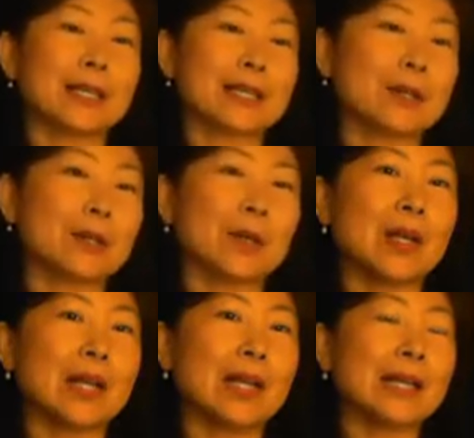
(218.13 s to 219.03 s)
So
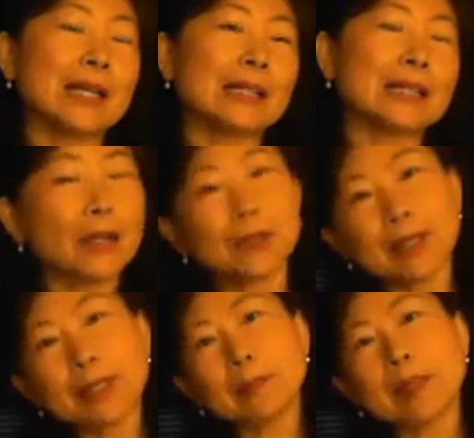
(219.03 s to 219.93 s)
tell you a
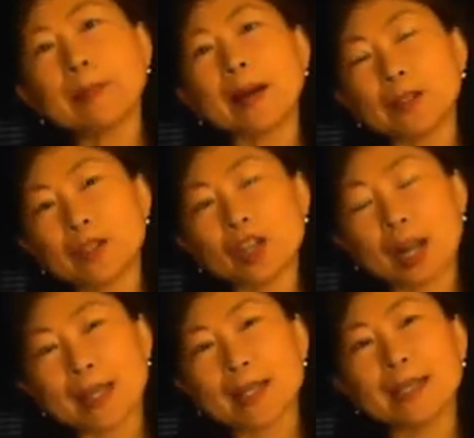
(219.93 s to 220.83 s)
little bit about the
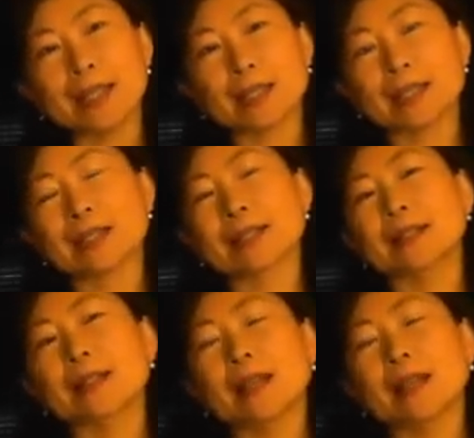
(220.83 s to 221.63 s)
Chinese